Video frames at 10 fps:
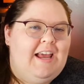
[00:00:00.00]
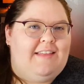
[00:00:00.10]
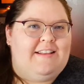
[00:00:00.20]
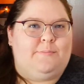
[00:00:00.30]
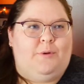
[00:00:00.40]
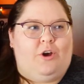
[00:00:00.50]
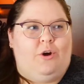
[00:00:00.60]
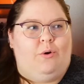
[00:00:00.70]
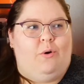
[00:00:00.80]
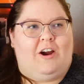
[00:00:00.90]
in this book
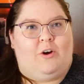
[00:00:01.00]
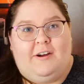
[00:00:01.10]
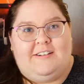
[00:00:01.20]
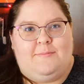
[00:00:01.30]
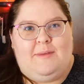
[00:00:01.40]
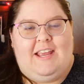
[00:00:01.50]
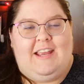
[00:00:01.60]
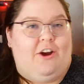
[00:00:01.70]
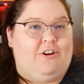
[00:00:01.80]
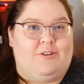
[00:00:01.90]
who are going to be
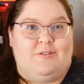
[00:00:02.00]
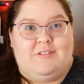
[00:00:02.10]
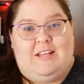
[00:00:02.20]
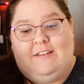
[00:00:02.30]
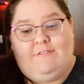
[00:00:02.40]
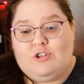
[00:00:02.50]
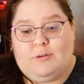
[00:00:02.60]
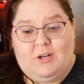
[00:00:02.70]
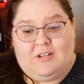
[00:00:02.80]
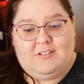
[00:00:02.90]
characters in
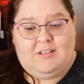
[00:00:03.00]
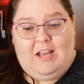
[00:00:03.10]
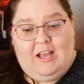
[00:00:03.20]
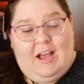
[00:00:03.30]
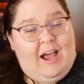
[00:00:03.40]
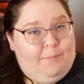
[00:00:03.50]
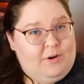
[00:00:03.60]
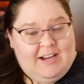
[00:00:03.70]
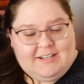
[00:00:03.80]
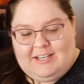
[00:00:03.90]
future books, I
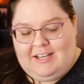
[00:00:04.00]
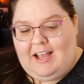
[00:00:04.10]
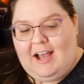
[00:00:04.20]
predict.